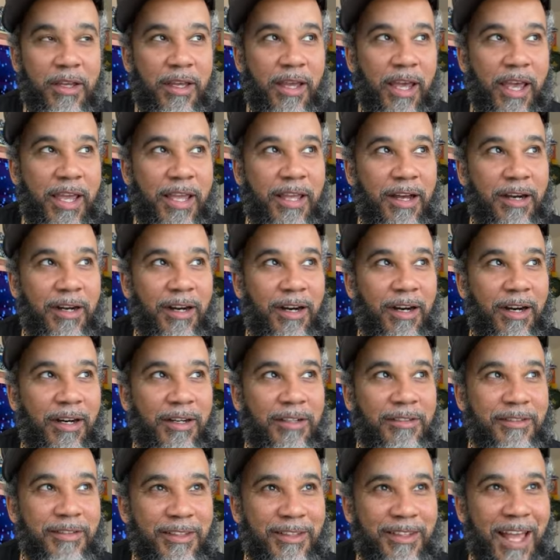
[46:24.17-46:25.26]
He
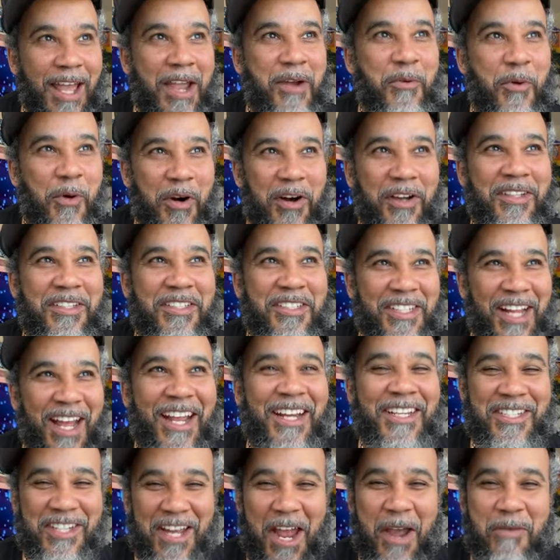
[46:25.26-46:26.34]
uh they won the
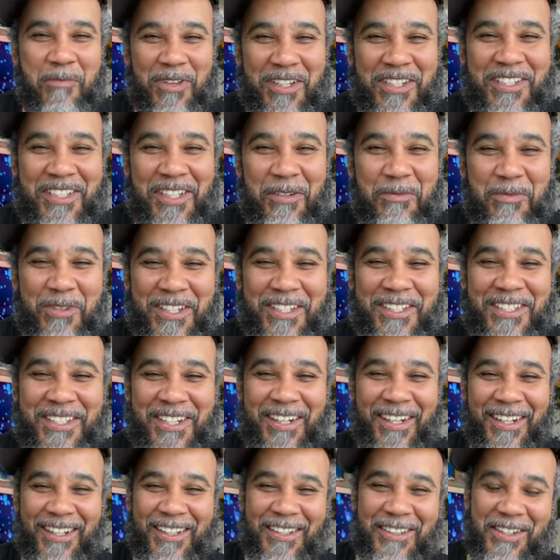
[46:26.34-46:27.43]
state championship this
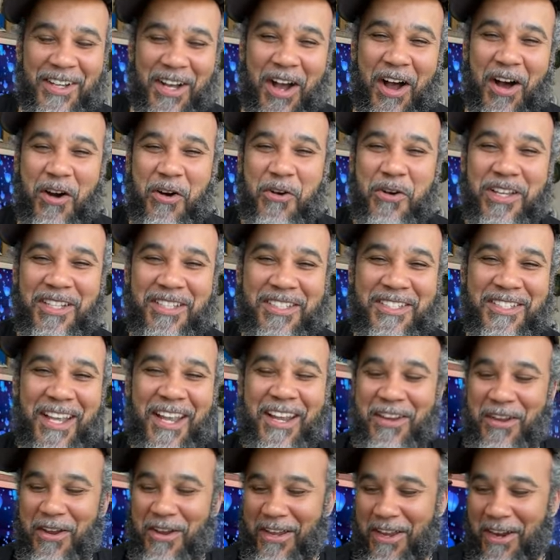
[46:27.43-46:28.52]
year on his
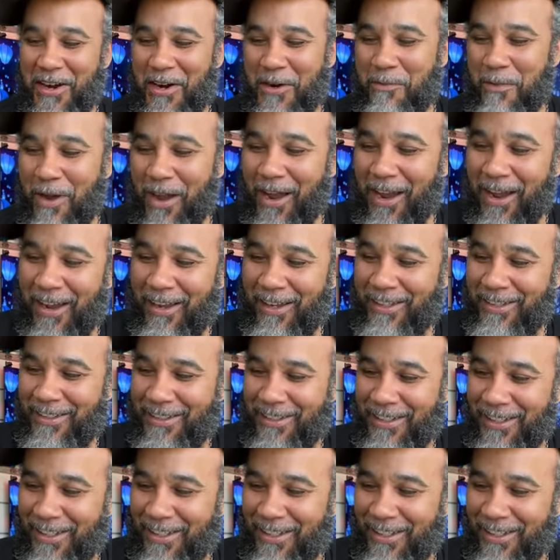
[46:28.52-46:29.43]
senior year, man.